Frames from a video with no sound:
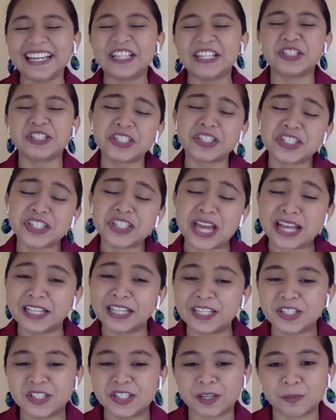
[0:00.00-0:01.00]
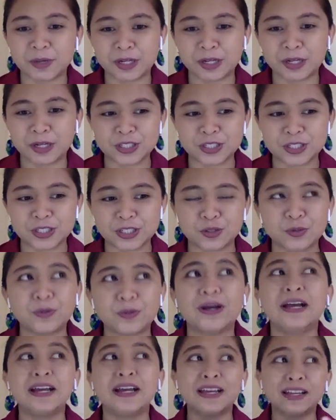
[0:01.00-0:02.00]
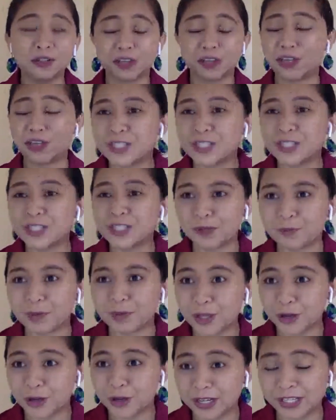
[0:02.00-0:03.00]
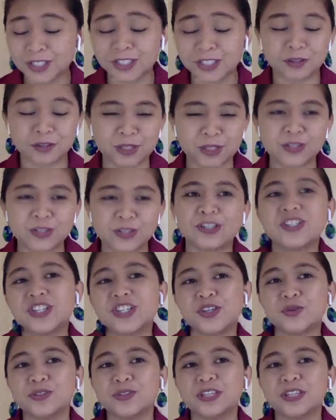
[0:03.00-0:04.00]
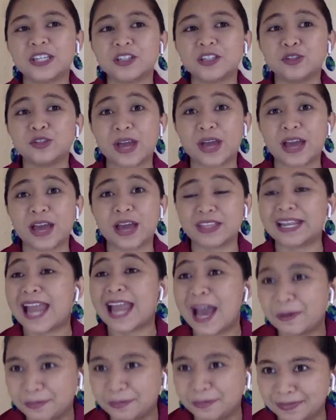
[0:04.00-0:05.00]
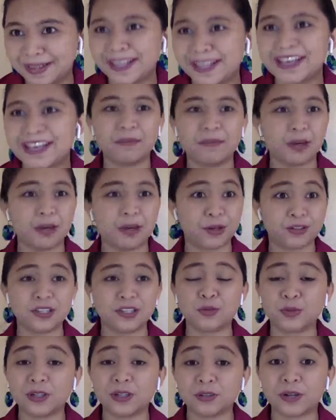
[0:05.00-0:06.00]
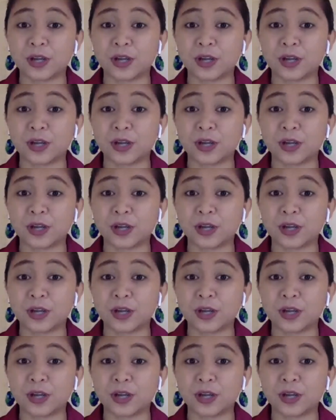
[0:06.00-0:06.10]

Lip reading: It's just challenging because to use probiotics in research, you need to have the lab because it will